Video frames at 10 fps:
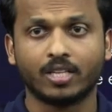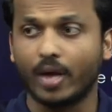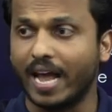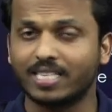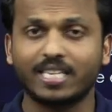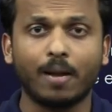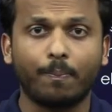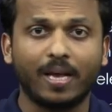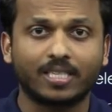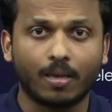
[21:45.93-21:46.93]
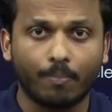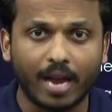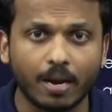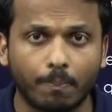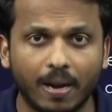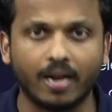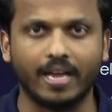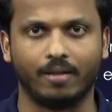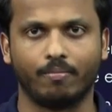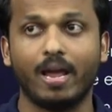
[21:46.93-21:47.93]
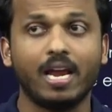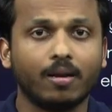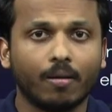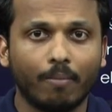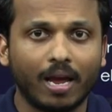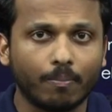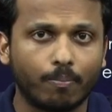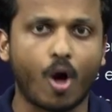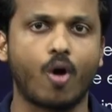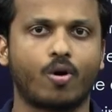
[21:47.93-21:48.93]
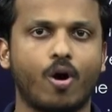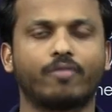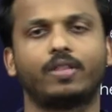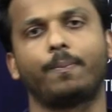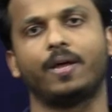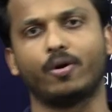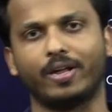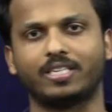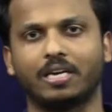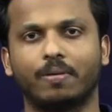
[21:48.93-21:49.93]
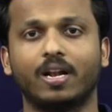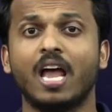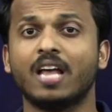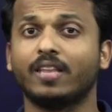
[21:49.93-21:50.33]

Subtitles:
So, S and P is the main building, main block of the periodic table.